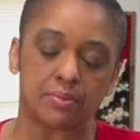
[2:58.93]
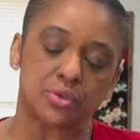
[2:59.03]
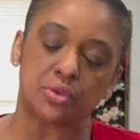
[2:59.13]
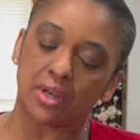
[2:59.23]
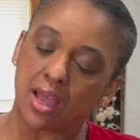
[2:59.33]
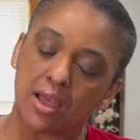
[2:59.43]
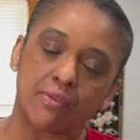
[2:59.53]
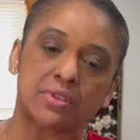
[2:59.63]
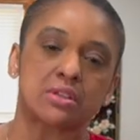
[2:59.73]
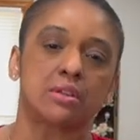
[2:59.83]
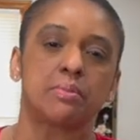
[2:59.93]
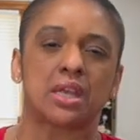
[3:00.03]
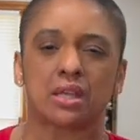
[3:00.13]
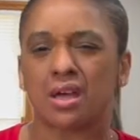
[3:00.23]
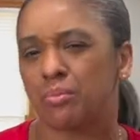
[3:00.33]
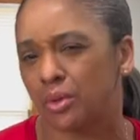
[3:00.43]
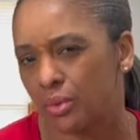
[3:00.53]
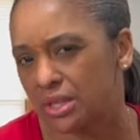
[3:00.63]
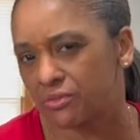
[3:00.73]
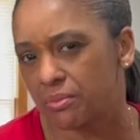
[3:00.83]
True enough, it's only been a couple of
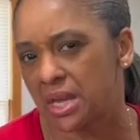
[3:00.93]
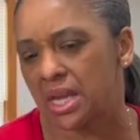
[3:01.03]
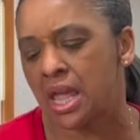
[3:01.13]
weeks for me.